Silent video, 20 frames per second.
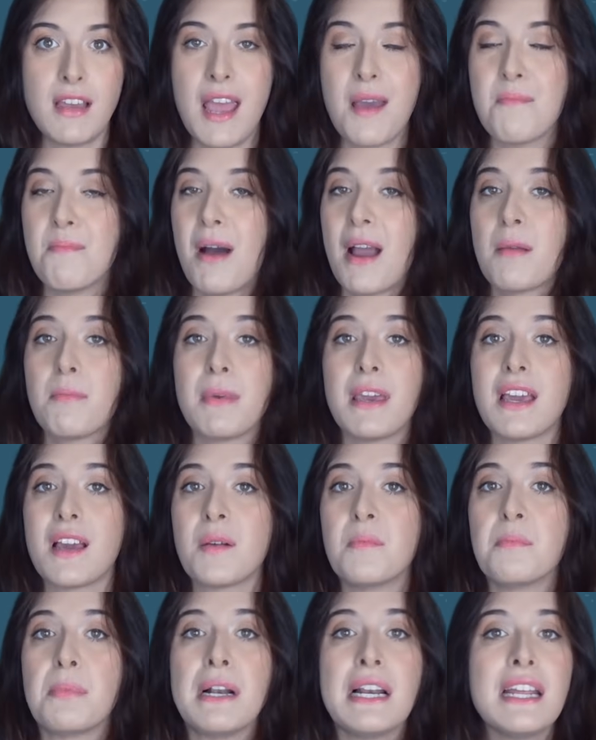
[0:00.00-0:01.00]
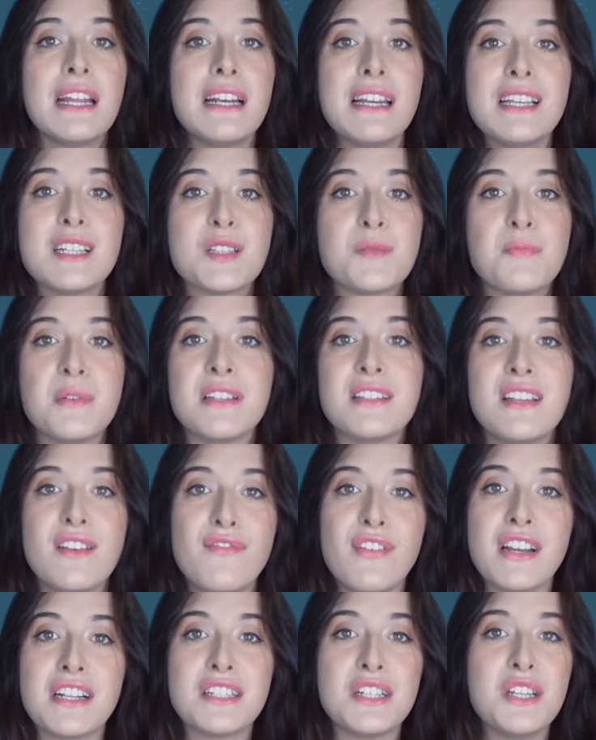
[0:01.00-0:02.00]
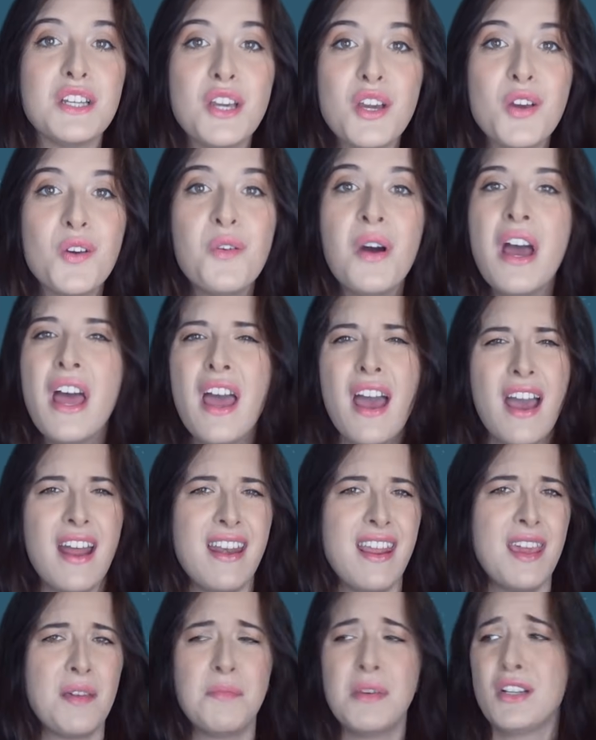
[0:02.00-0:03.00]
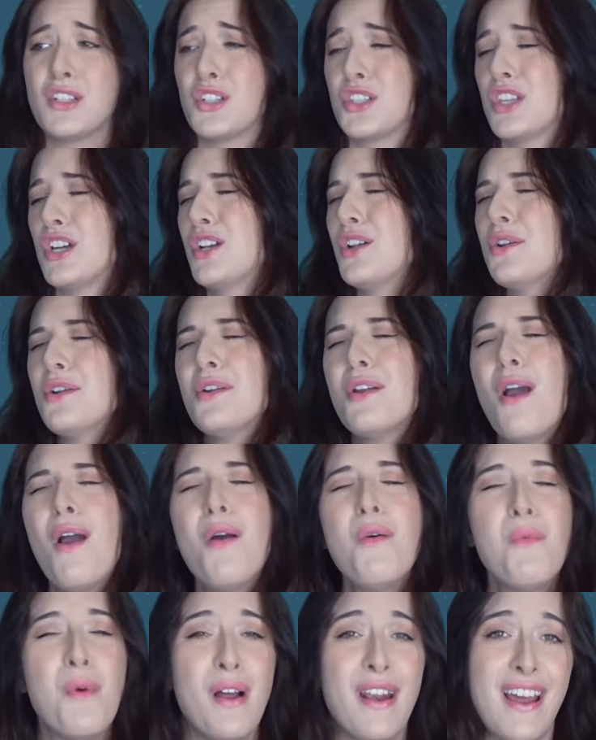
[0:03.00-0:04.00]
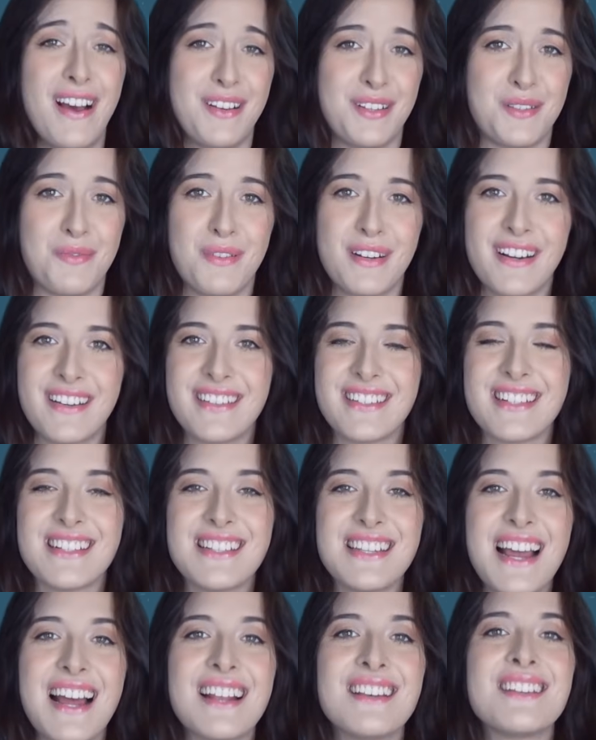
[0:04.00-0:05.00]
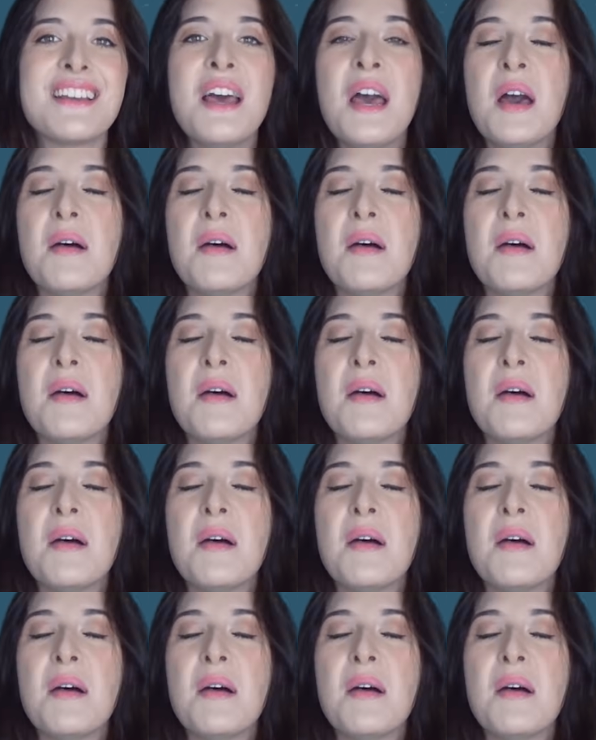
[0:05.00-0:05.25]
It might be completely specific to you, an image that no one else would understand,